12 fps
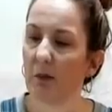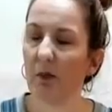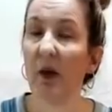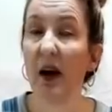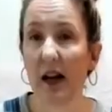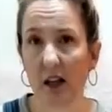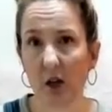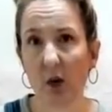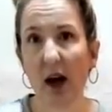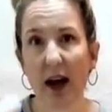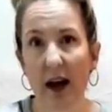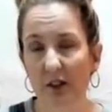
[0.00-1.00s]
but you
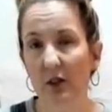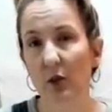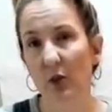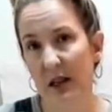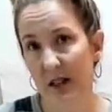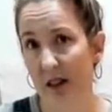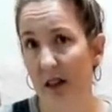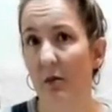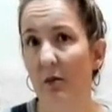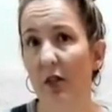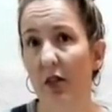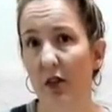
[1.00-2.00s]
have to rinse
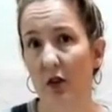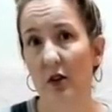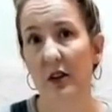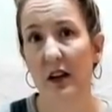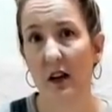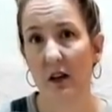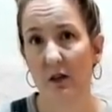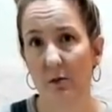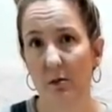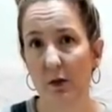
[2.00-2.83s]
them thoroughly